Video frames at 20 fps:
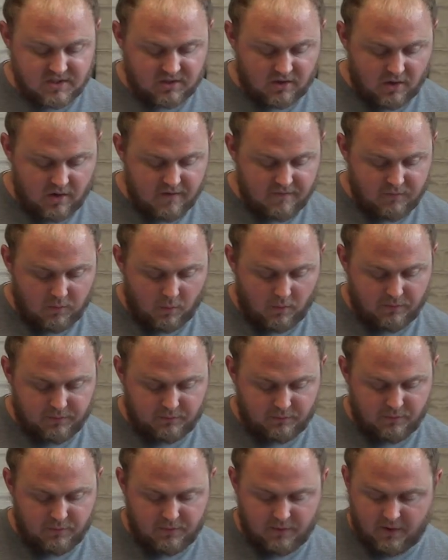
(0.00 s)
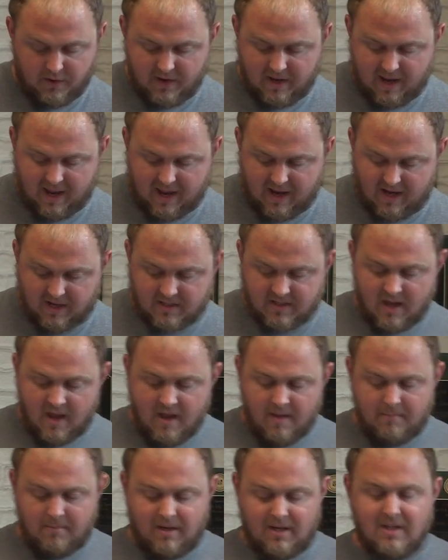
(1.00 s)
34 through 38,
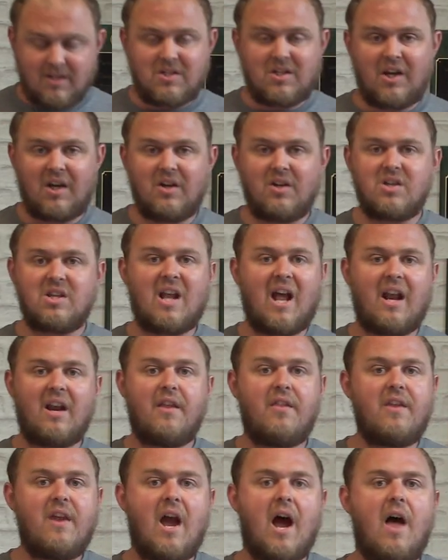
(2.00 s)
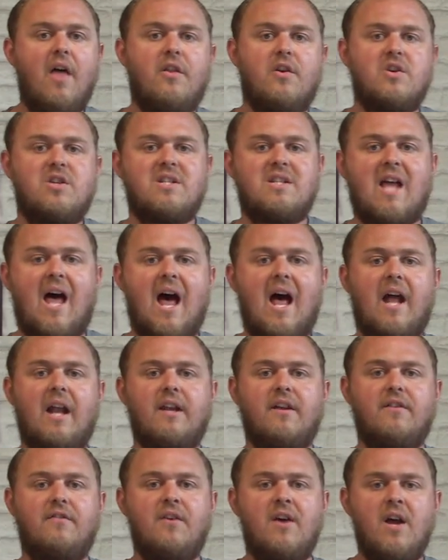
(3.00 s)
because here's kind of the other side
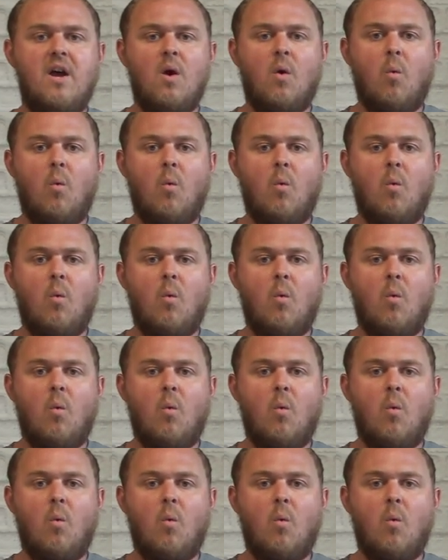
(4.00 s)
of